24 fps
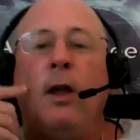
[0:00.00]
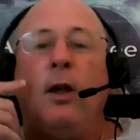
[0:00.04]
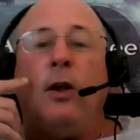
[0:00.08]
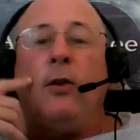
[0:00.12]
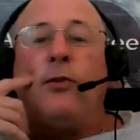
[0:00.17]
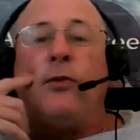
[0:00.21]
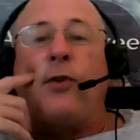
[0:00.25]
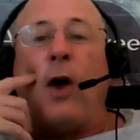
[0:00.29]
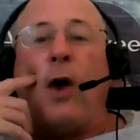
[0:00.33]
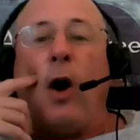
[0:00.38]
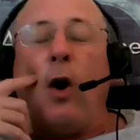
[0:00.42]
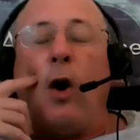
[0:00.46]

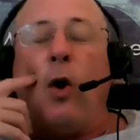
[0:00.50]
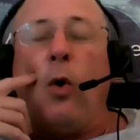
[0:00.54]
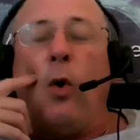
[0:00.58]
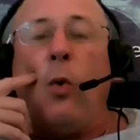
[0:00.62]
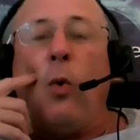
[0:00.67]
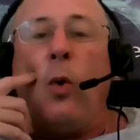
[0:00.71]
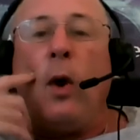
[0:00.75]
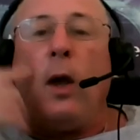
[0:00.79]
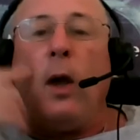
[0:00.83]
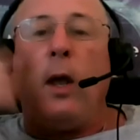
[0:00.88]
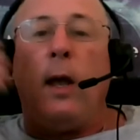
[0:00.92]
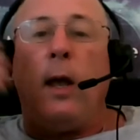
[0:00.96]

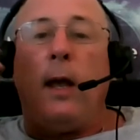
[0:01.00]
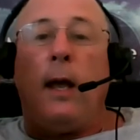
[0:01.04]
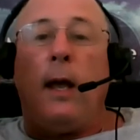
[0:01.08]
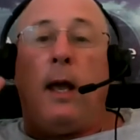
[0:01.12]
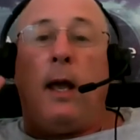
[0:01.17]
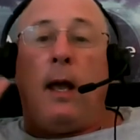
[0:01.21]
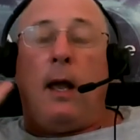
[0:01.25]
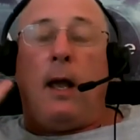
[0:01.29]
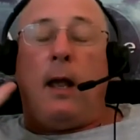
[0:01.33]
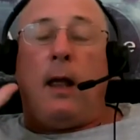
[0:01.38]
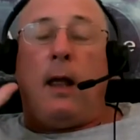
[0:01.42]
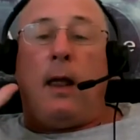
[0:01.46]
So
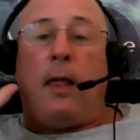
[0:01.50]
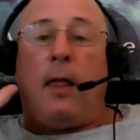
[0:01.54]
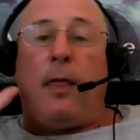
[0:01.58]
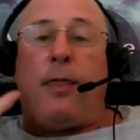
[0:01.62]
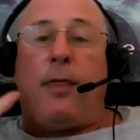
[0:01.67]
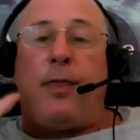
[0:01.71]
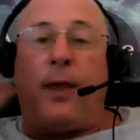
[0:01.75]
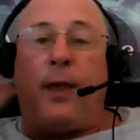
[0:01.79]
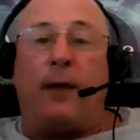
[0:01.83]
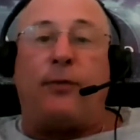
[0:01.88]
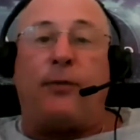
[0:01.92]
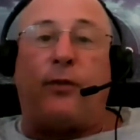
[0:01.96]

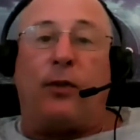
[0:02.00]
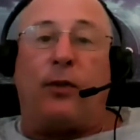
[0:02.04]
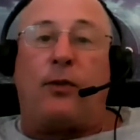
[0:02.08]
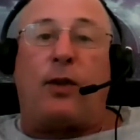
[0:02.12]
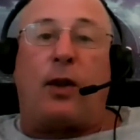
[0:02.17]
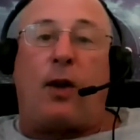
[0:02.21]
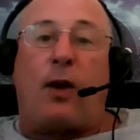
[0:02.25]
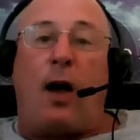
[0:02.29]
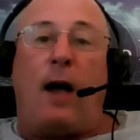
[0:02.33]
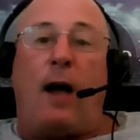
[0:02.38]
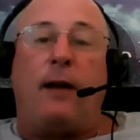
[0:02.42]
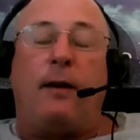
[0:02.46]
this is the
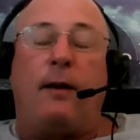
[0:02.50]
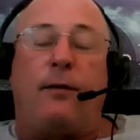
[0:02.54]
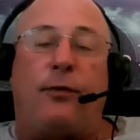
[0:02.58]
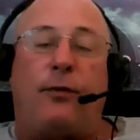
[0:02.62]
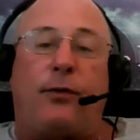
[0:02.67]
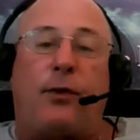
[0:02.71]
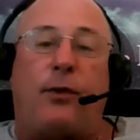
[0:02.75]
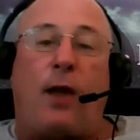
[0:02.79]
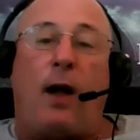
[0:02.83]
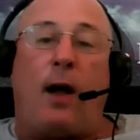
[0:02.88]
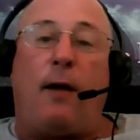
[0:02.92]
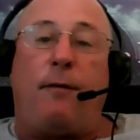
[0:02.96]
kind of
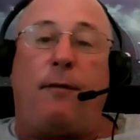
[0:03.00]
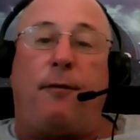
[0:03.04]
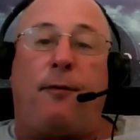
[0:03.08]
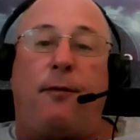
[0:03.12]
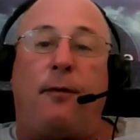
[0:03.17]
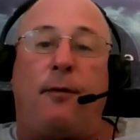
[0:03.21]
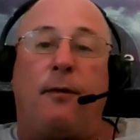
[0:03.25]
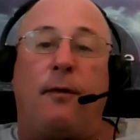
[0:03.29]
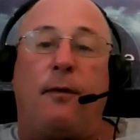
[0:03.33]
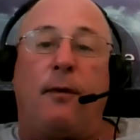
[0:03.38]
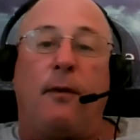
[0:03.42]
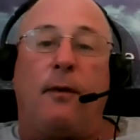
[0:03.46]
stuff
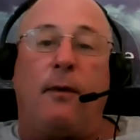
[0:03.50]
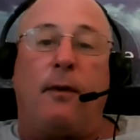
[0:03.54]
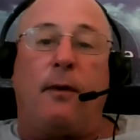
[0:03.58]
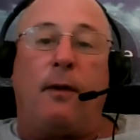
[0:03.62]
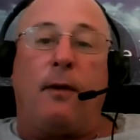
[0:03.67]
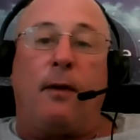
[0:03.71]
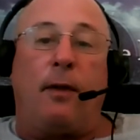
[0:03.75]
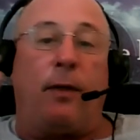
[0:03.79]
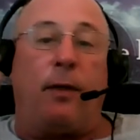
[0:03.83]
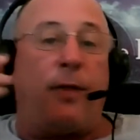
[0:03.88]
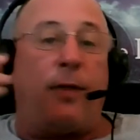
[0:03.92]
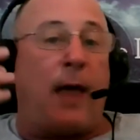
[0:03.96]

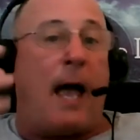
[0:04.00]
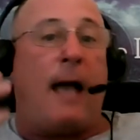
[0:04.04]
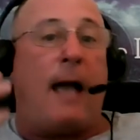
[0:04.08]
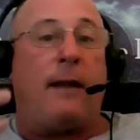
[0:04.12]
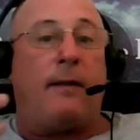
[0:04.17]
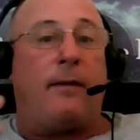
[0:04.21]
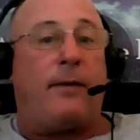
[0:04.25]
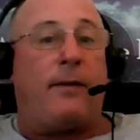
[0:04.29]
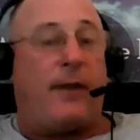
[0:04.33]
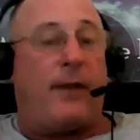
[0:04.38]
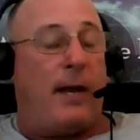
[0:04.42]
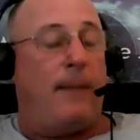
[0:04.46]

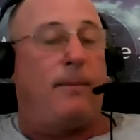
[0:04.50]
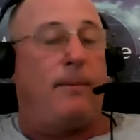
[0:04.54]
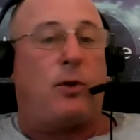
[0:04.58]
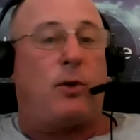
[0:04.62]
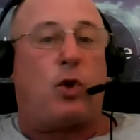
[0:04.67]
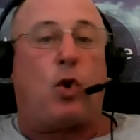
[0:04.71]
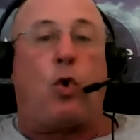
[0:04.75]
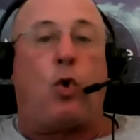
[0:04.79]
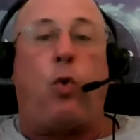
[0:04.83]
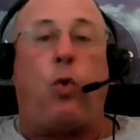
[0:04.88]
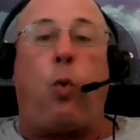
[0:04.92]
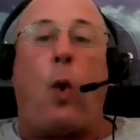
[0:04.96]
that
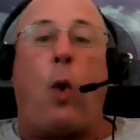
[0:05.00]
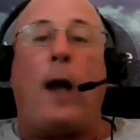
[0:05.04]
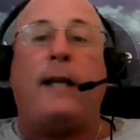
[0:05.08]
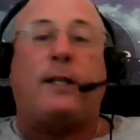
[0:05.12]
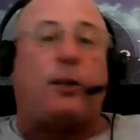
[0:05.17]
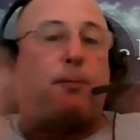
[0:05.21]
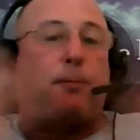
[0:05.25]
seems quite